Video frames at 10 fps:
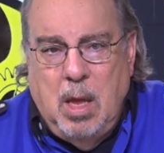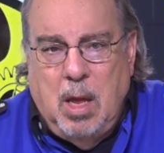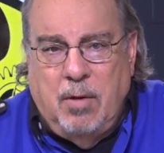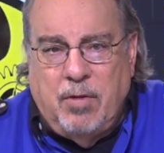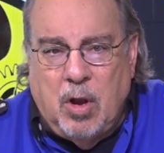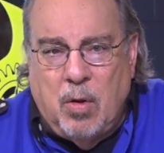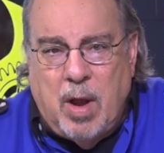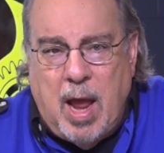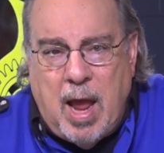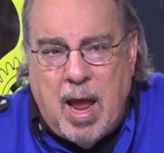And if you
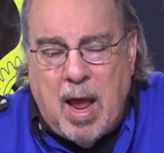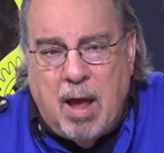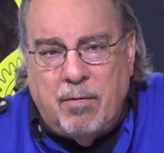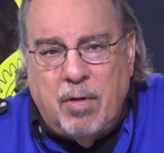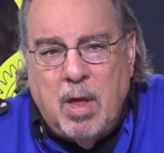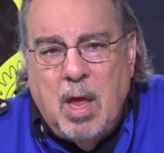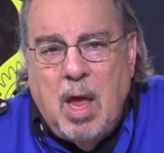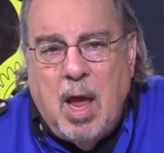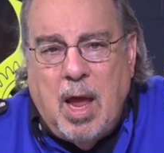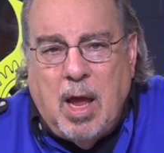don't have
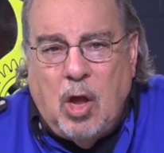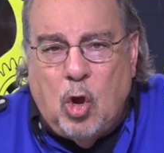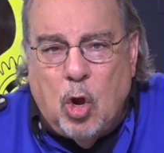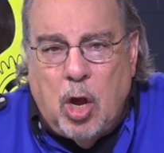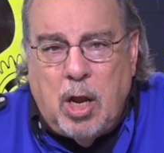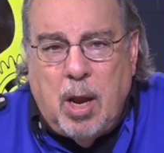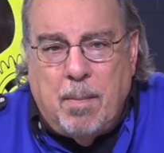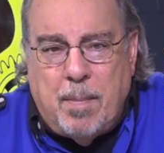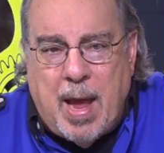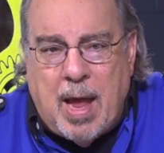a good
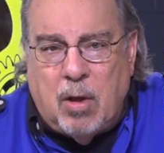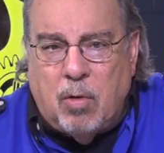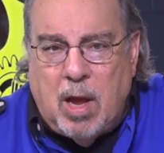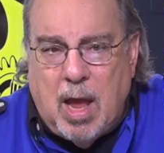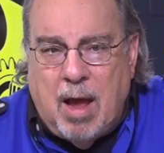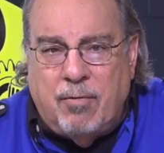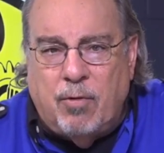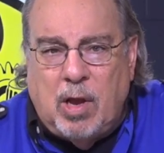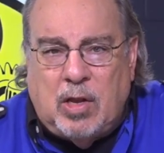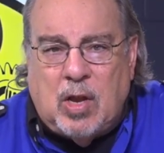battery,
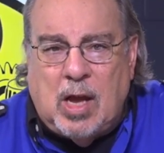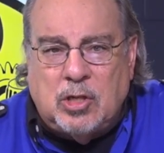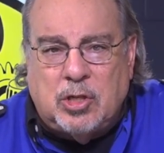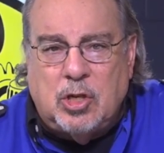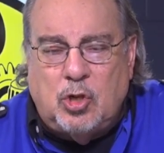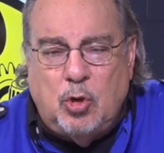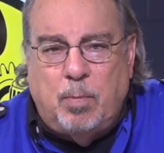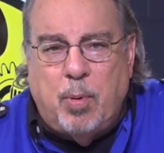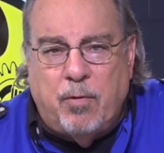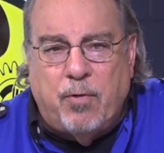every test that you
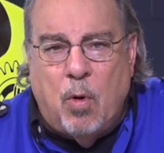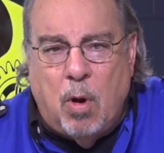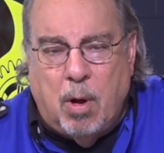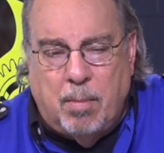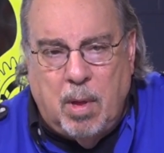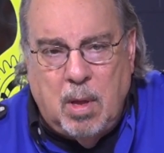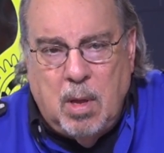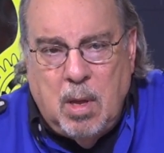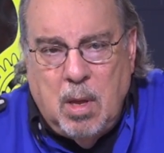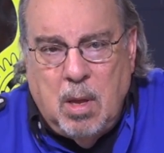perform
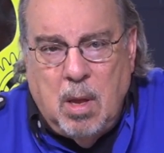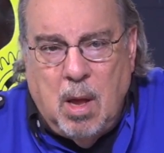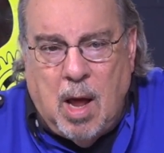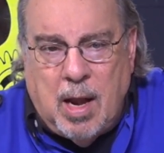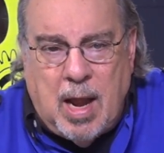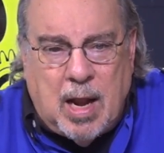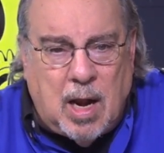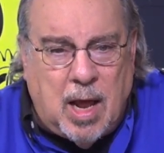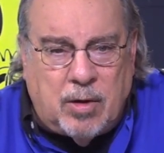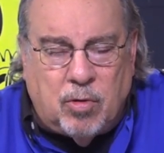on that
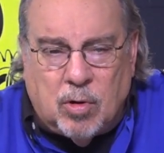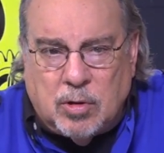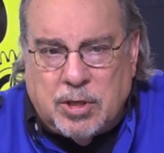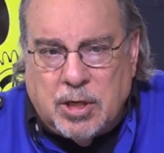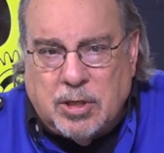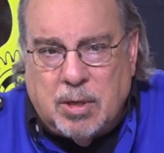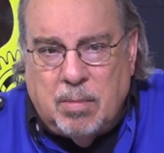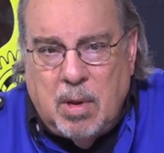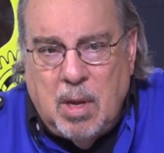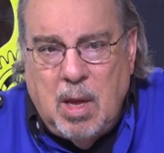electrical
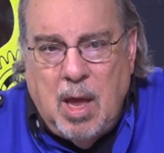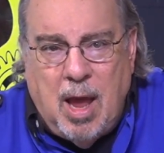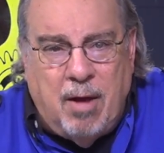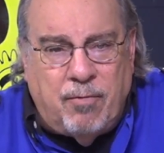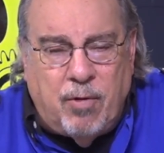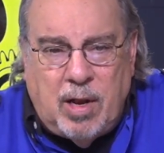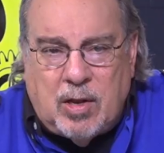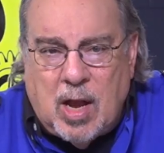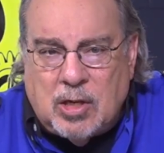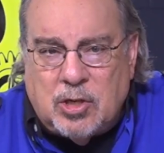system, every
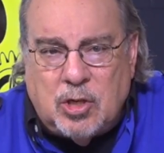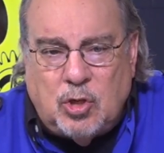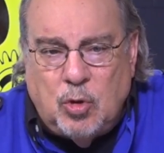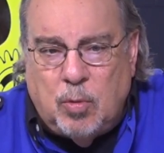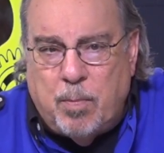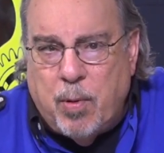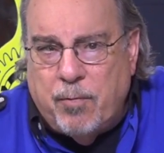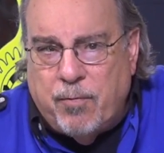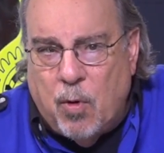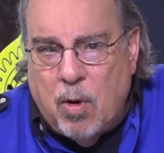test that you
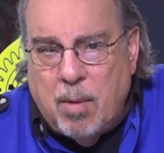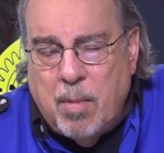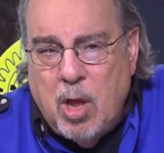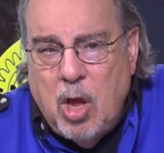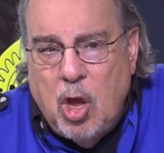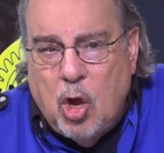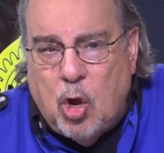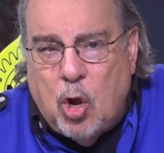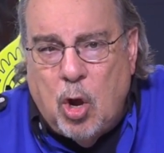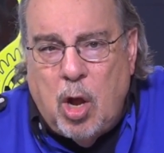perform
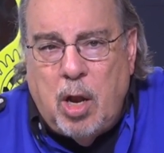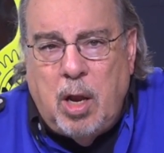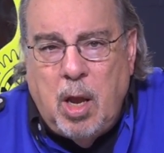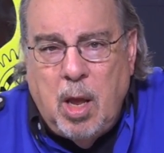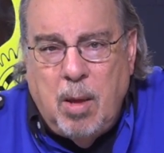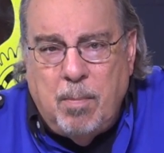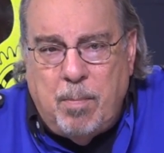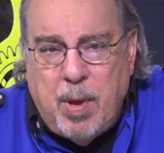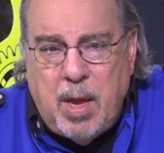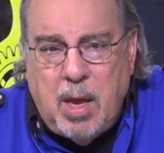could
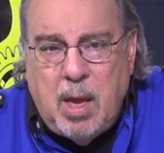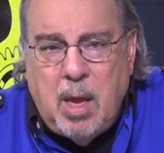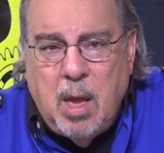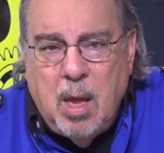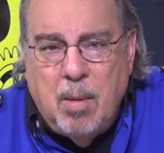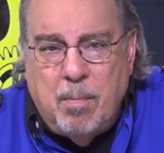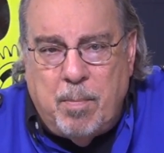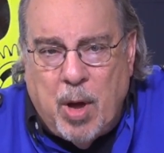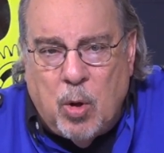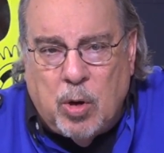be
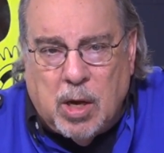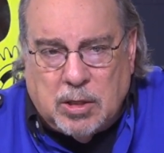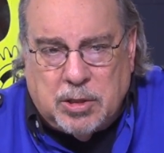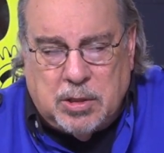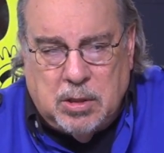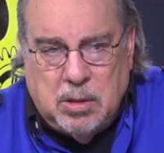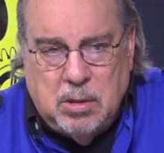bogus.